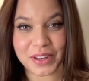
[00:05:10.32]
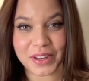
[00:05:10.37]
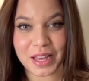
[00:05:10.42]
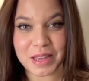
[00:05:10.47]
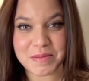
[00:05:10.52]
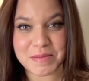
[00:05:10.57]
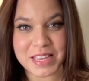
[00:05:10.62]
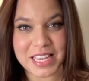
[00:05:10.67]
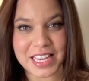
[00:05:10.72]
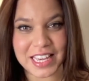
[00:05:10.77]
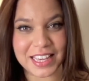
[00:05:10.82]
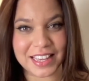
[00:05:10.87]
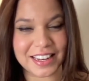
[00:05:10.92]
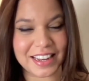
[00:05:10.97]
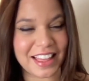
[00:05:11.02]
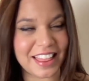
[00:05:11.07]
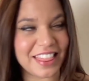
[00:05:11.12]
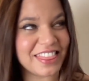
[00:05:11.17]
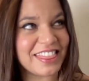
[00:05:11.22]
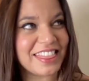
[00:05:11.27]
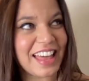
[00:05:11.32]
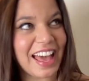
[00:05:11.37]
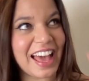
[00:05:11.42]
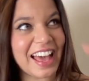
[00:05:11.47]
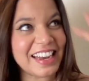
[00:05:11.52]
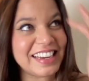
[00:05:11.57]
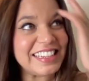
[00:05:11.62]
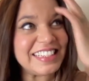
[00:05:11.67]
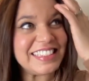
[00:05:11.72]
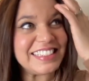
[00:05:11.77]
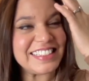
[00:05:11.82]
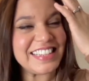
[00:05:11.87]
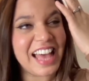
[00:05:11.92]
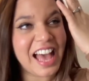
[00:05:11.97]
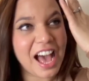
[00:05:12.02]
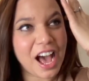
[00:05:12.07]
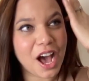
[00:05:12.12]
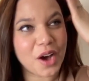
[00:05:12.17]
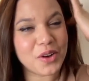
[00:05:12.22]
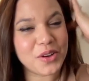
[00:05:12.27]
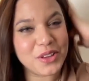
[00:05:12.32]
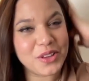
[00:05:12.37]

I mean, that is how